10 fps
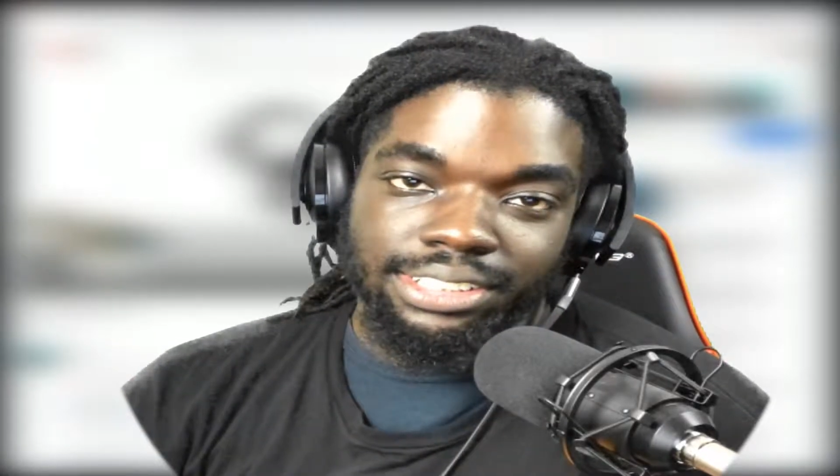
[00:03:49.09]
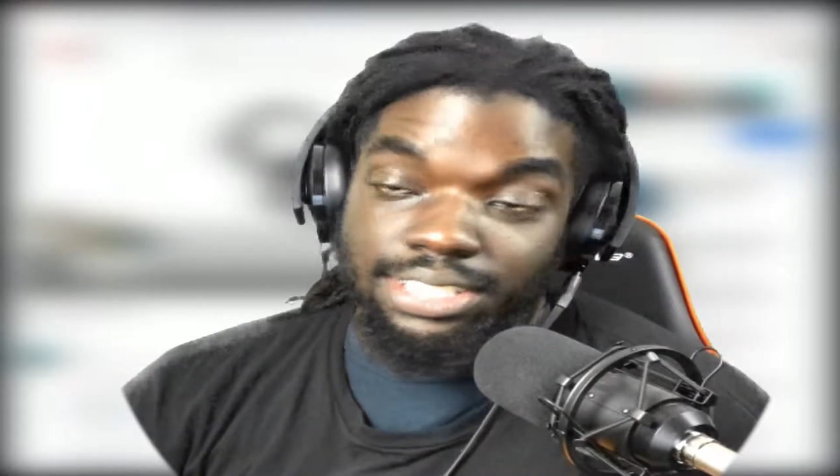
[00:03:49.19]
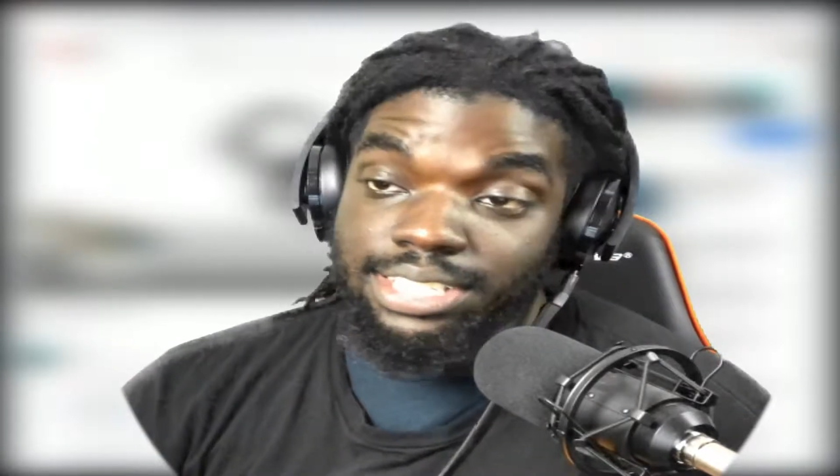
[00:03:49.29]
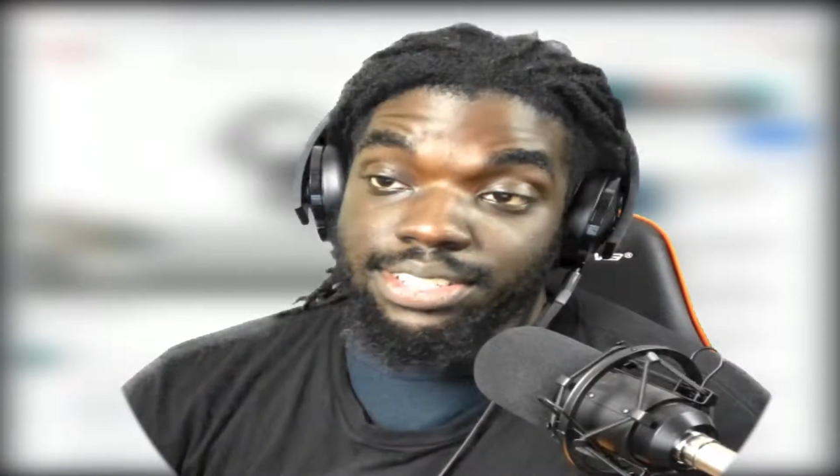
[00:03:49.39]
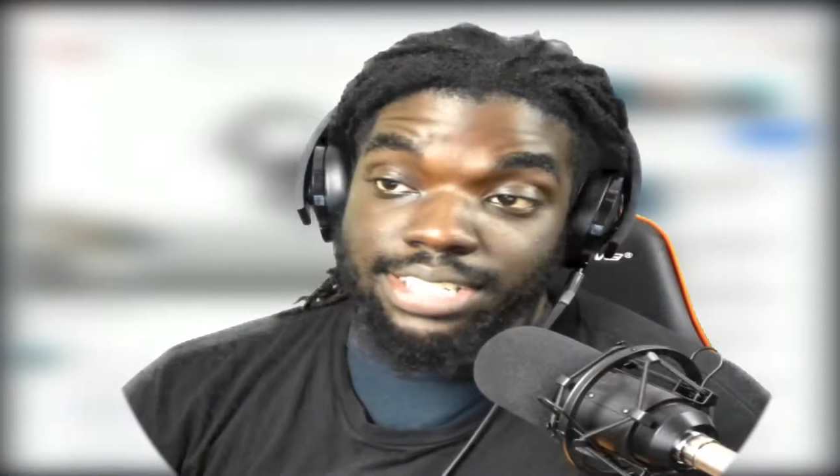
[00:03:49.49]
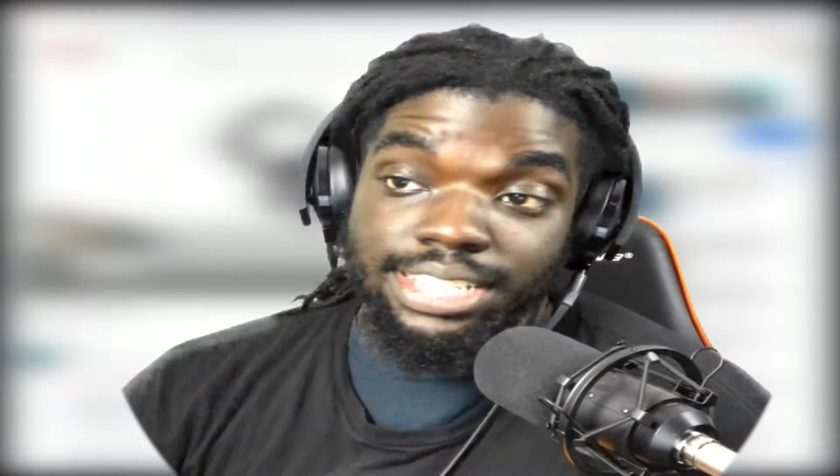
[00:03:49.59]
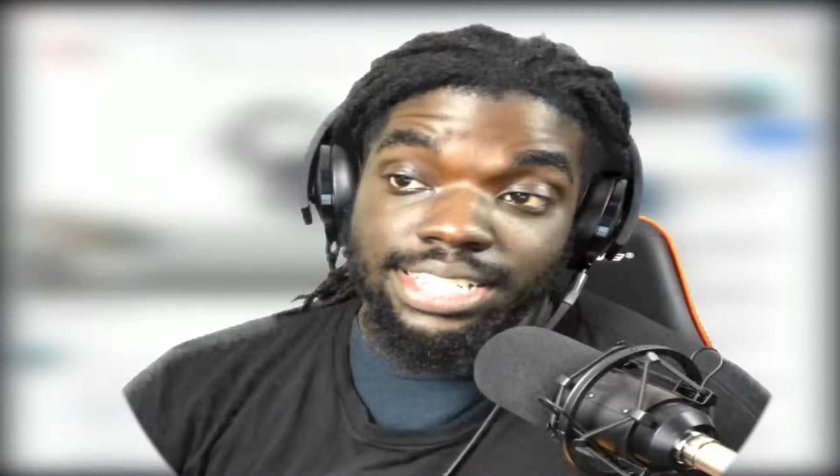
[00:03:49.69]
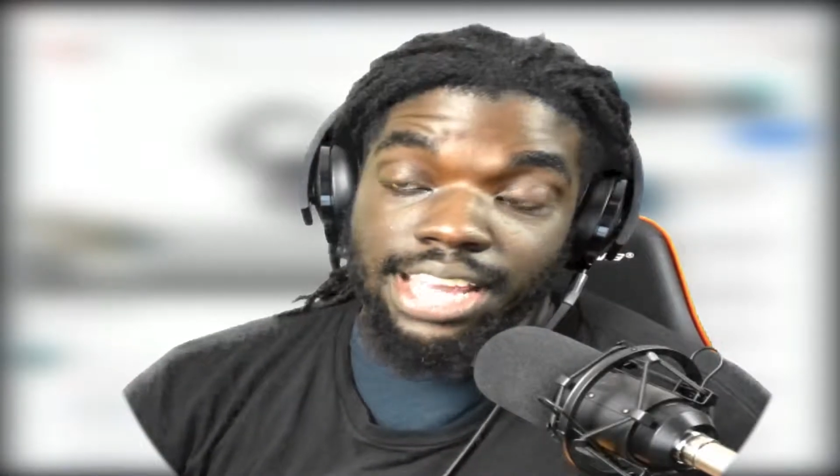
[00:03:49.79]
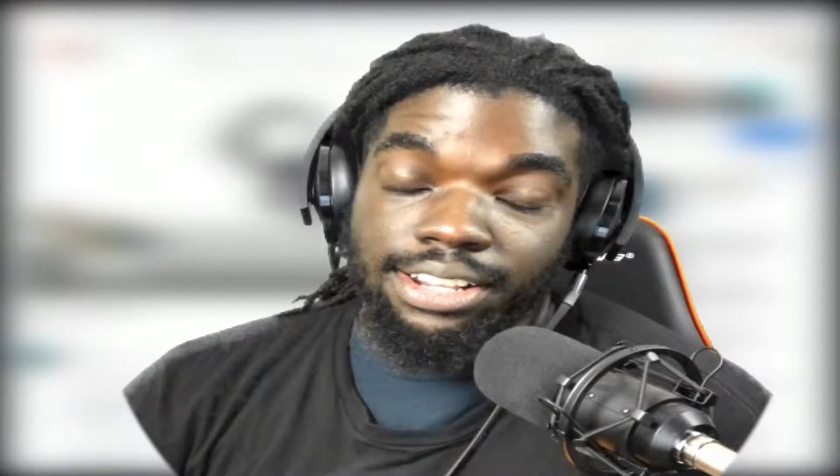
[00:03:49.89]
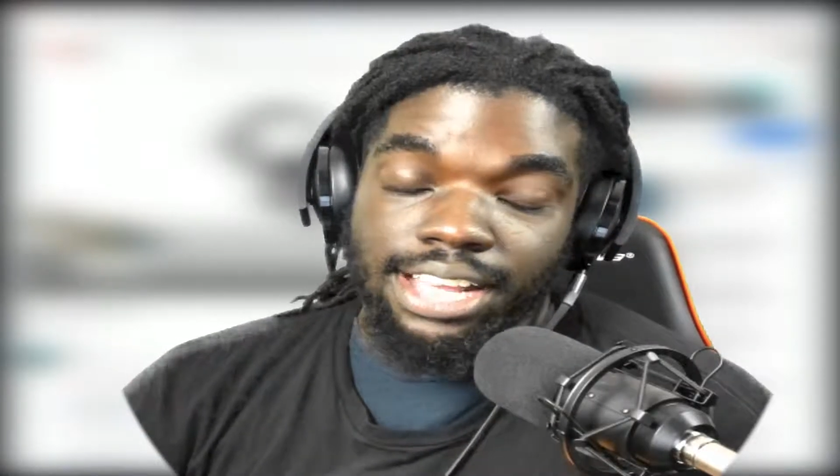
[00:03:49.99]
This is this
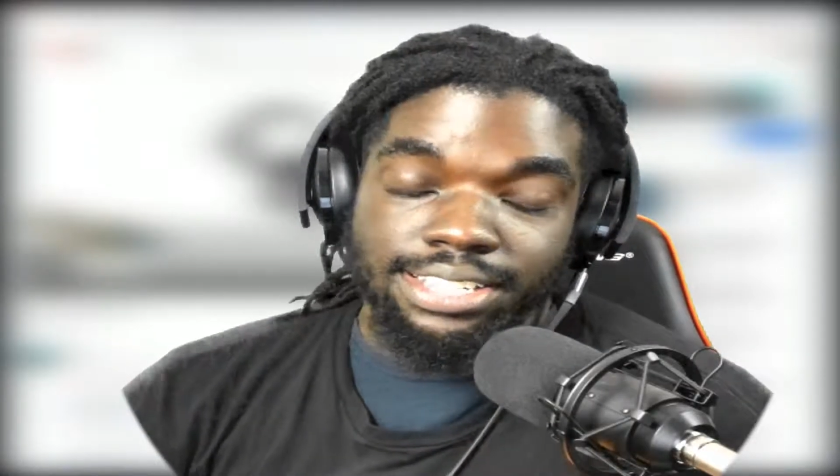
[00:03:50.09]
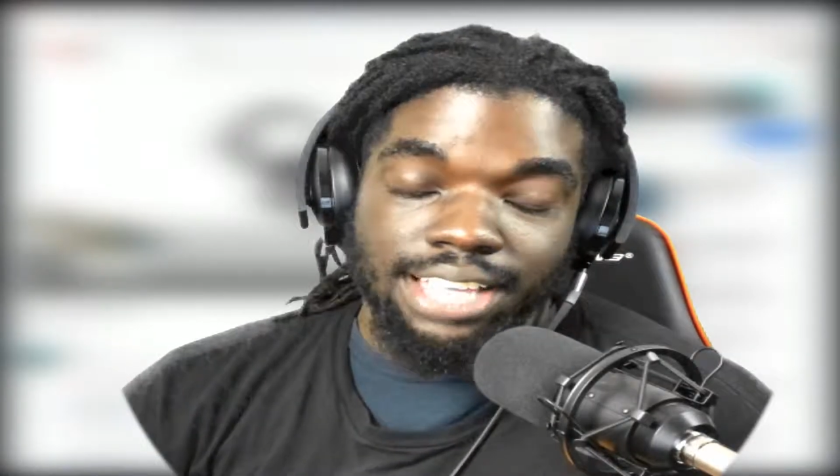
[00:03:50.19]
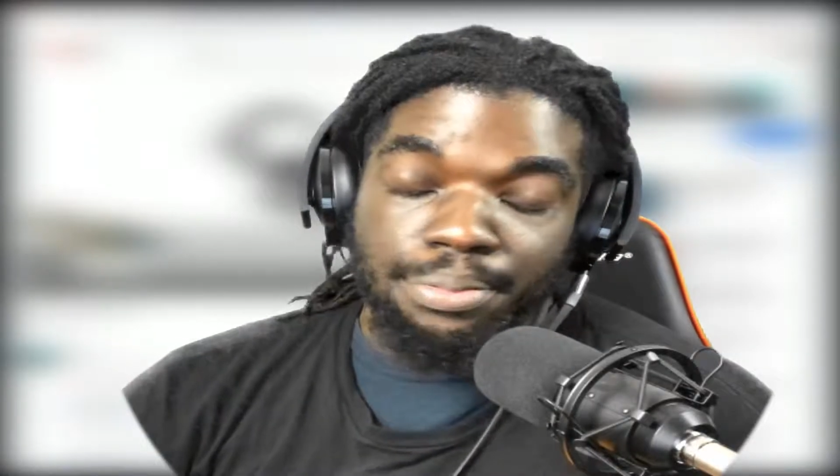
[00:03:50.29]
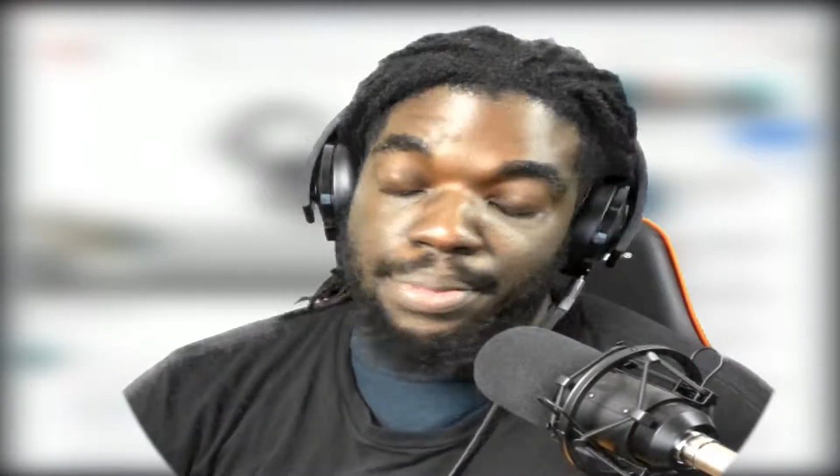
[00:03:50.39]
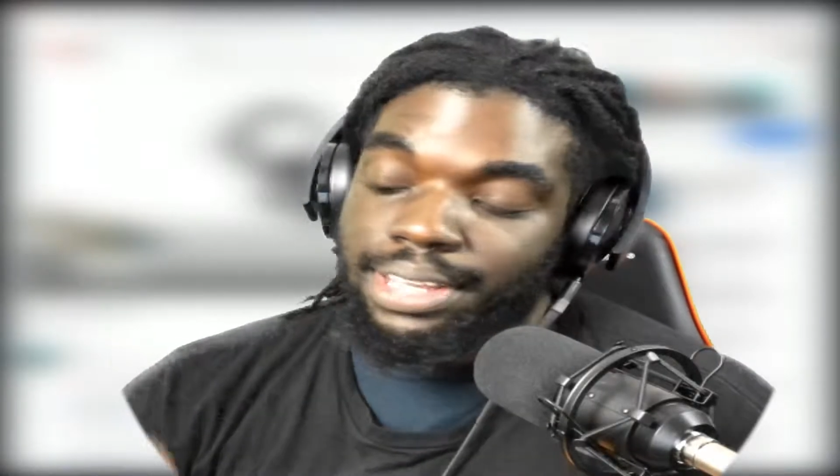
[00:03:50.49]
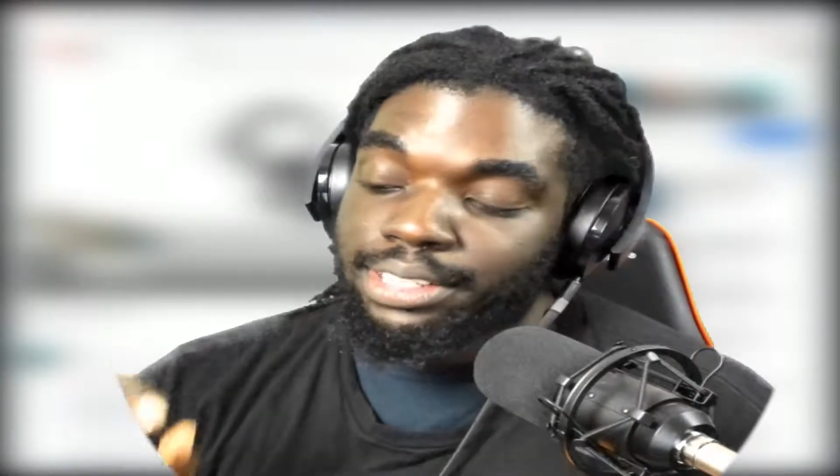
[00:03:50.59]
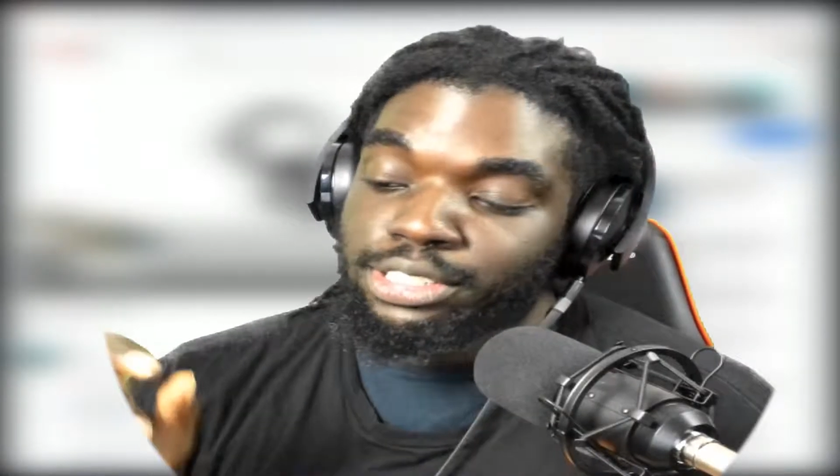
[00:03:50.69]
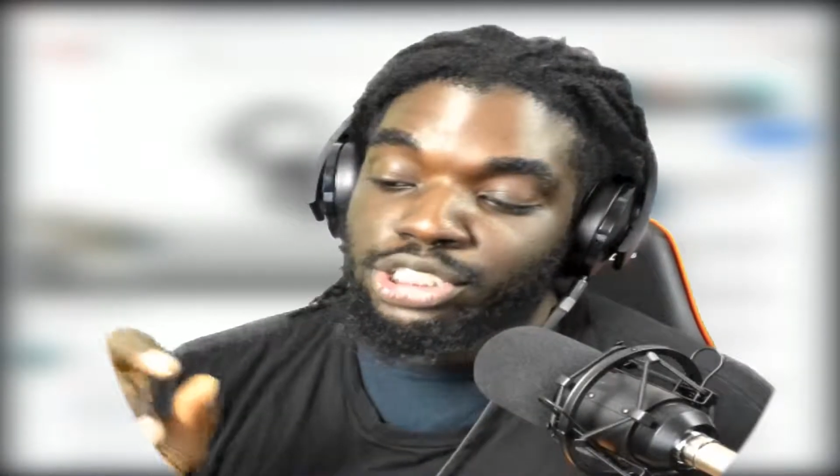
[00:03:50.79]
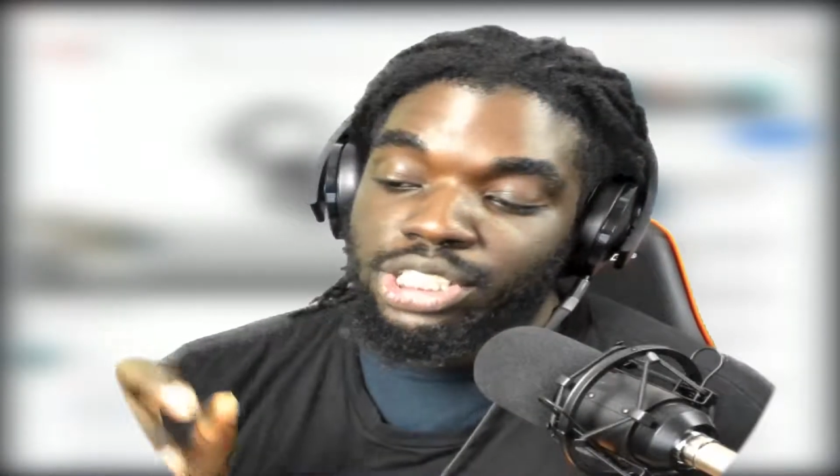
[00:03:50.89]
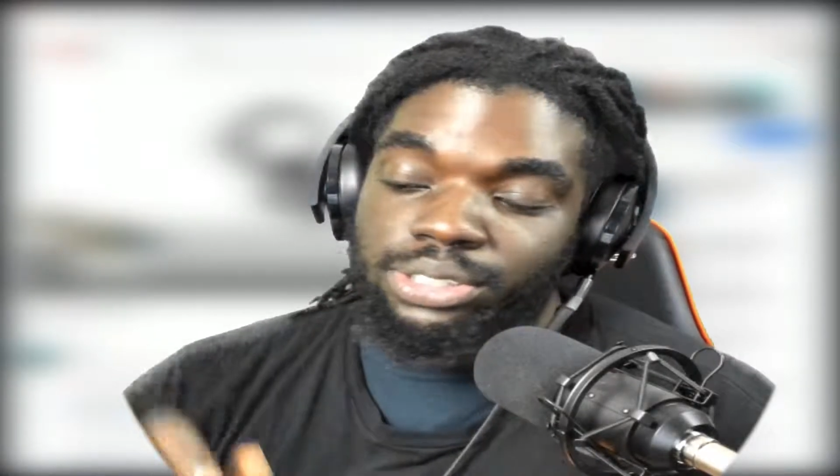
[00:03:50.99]
channel actually. I've been making
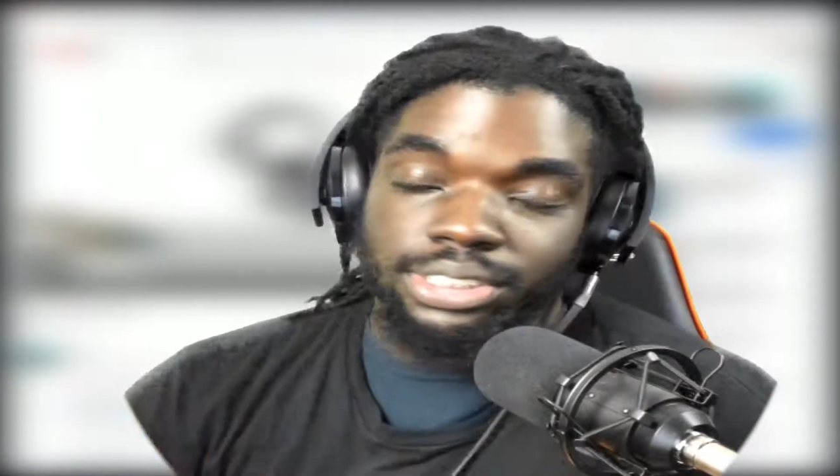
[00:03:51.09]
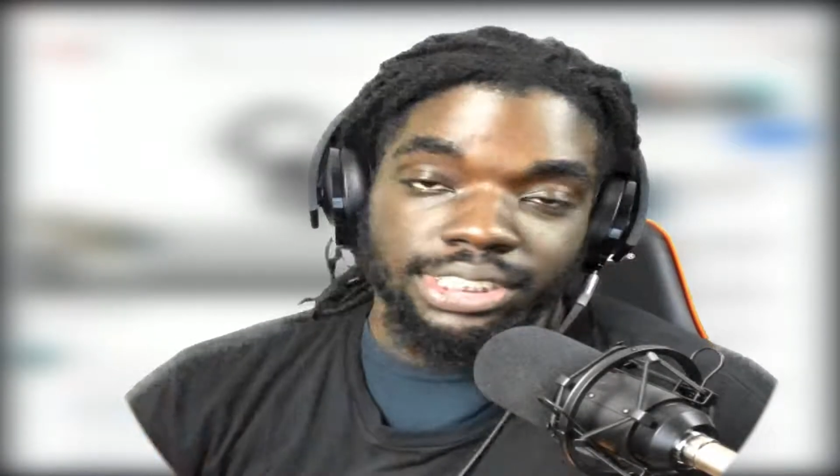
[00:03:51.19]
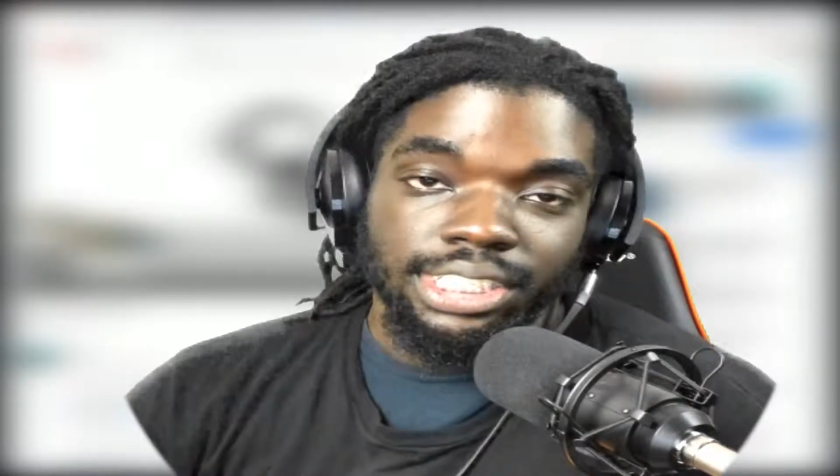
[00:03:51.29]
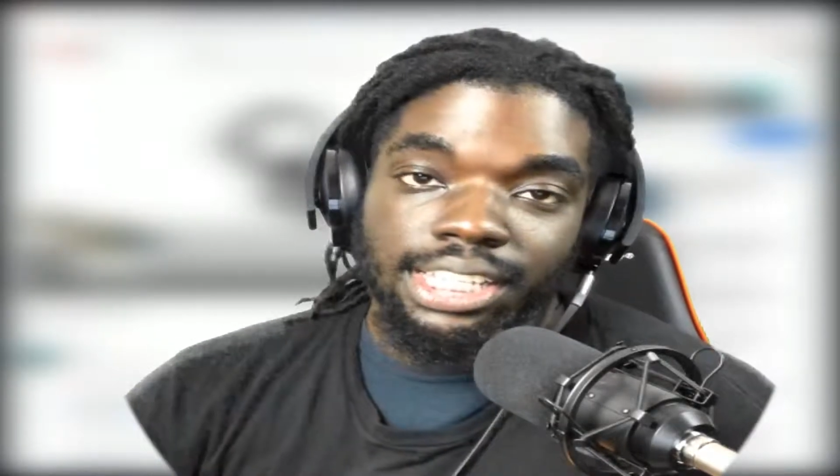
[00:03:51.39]
little jokes